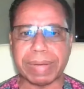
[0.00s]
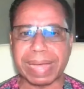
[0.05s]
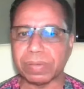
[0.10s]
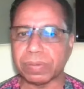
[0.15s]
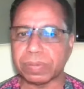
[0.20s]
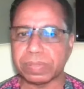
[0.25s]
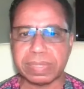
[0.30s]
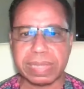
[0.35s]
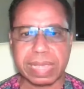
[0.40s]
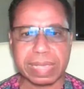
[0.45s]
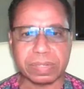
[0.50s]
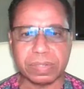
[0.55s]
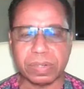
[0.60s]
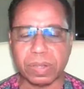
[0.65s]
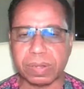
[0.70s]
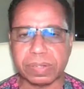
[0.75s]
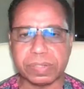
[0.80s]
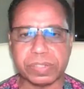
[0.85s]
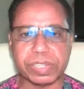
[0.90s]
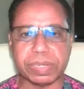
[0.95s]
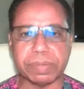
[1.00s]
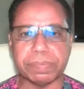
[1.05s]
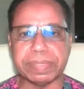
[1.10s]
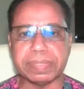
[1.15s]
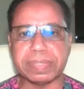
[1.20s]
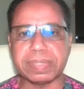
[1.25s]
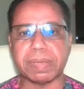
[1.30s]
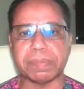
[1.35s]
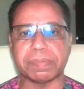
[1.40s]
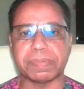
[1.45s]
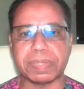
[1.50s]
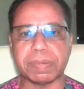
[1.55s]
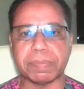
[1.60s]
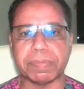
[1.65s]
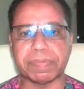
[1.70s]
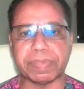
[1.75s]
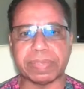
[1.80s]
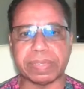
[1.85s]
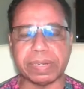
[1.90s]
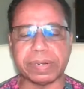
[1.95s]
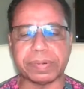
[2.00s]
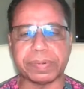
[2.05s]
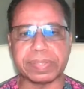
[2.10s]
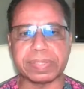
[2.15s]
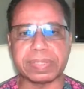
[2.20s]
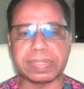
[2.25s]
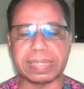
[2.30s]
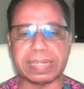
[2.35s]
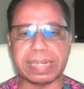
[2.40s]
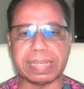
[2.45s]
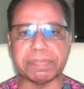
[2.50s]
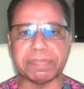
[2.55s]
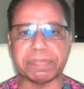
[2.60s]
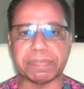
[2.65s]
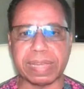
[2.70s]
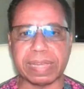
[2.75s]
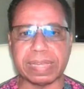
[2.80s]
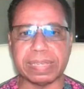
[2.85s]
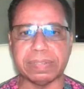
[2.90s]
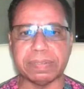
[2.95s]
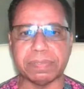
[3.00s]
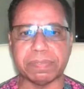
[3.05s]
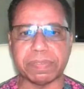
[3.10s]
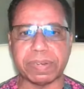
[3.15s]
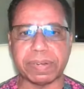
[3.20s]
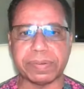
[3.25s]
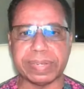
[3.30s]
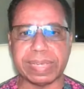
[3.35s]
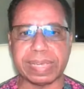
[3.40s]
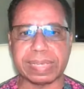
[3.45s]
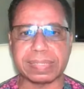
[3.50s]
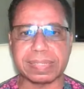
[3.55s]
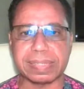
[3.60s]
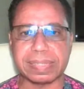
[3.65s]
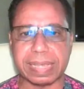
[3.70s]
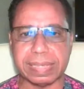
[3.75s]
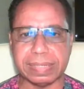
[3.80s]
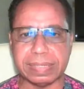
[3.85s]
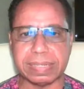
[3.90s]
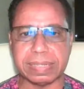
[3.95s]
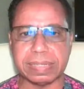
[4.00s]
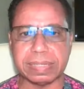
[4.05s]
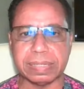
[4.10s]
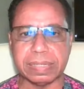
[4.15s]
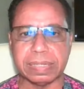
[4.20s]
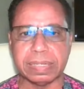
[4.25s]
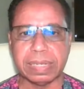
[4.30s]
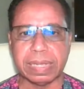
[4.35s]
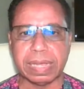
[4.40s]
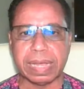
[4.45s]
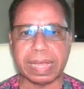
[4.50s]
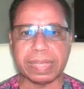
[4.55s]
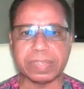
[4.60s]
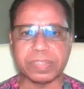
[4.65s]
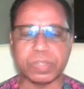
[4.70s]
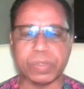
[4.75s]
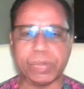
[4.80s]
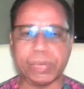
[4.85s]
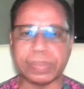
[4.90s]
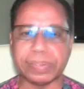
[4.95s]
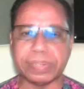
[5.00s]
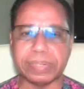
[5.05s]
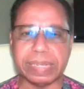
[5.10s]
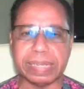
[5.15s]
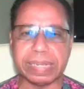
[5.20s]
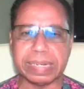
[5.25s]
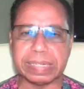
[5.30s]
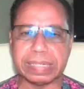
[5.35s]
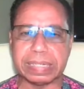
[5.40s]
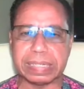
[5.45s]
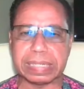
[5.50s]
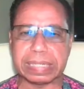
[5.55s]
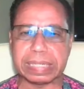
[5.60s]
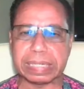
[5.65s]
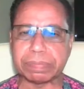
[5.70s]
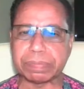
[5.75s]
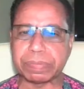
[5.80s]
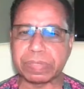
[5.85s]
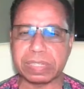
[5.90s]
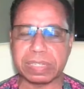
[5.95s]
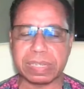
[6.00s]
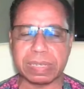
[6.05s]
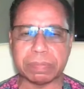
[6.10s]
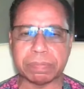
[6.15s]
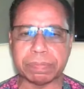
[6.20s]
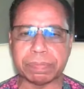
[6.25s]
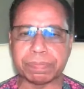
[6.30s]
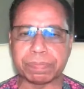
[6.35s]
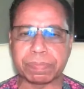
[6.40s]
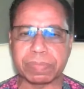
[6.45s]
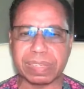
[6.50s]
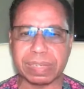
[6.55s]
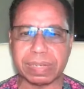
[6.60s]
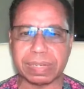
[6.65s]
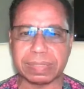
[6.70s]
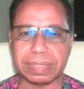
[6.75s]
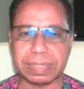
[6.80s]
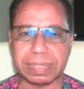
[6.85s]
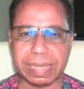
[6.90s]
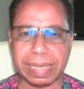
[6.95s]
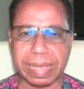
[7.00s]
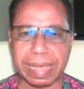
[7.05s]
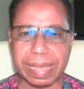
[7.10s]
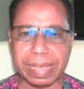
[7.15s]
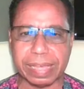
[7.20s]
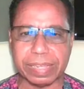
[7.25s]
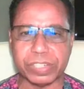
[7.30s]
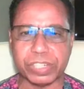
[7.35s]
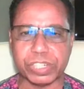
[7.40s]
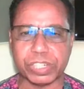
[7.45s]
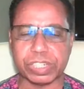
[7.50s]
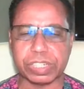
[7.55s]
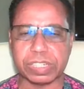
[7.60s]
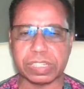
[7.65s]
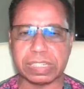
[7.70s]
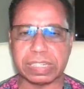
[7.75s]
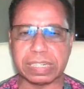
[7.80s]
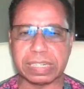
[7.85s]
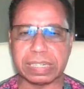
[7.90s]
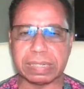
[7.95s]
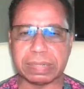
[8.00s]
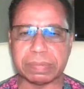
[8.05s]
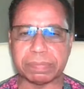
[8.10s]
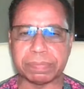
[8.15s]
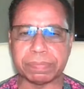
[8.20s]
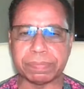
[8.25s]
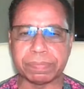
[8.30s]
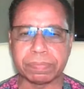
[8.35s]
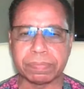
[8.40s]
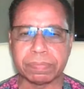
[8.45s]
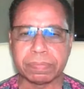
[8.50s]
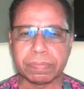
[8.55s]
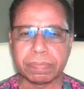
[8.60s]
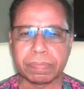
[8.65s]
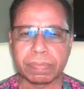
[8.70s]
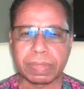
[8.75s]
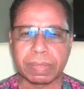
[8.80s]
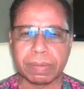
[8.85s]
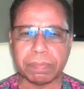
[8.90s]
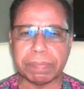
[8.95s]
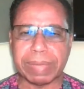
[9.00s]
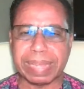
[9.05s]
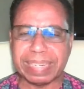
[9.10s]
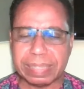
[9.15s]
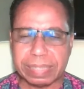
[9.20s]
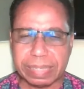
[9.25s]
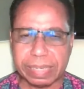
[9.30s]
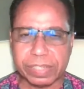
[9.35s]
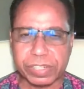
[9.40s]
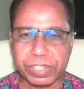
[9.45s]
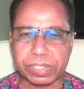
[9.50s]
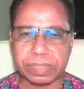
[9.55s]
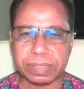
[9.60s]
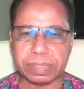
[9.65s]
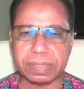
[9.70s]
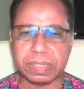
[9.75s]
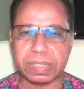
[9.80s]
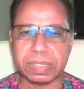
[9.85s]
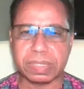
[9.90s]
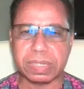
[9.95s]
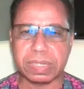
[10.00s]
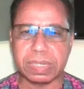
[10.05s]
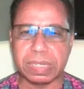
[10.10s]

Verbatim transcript: biotechnology. I mean, some, some of the areas that I find very exciting. They have pioneered um, some cutting edge um, medications